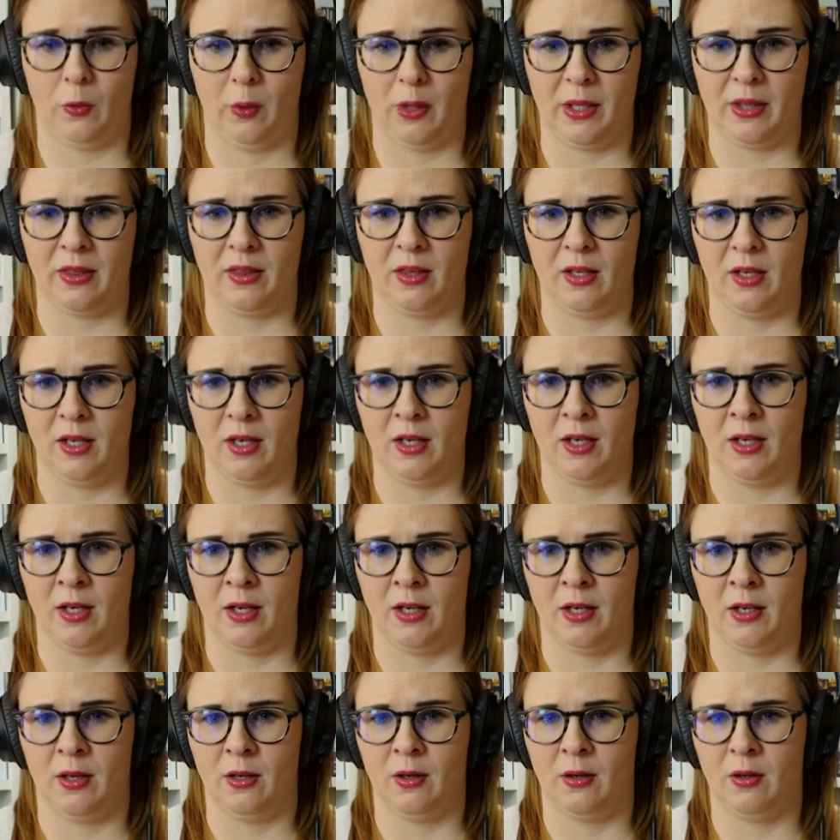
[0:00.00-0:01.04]
Quite
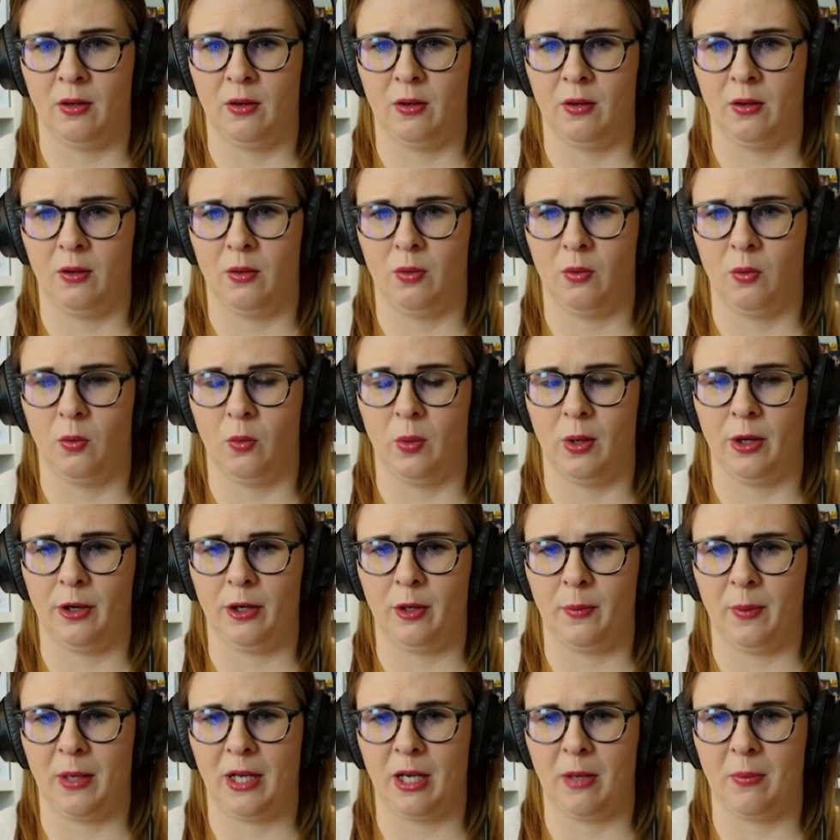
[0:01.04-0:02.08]
the
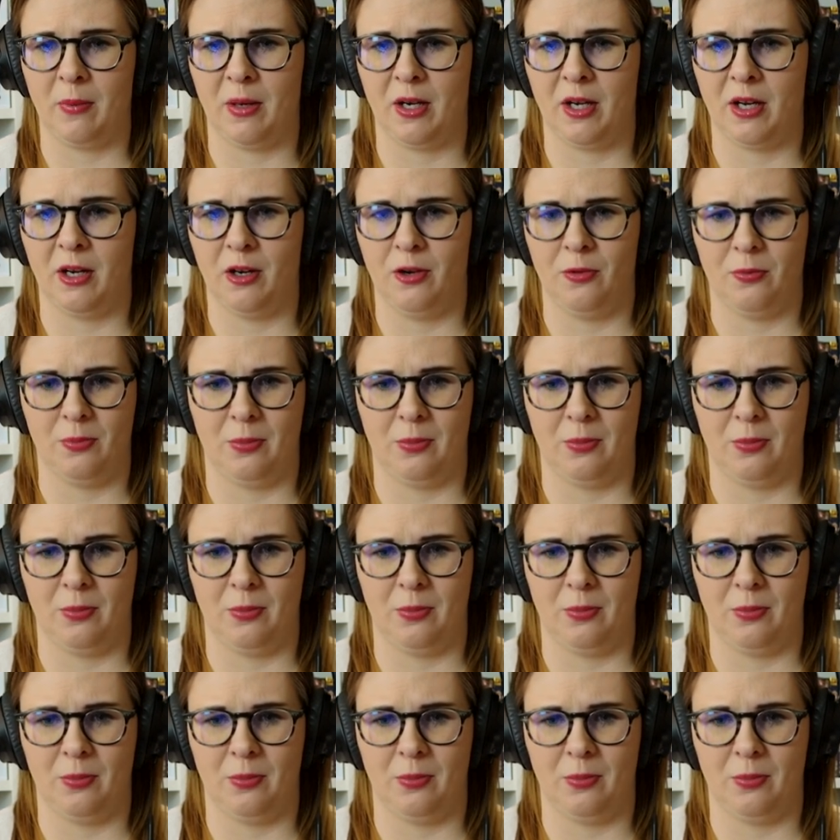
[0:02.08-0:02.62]
welcoming committee. Oh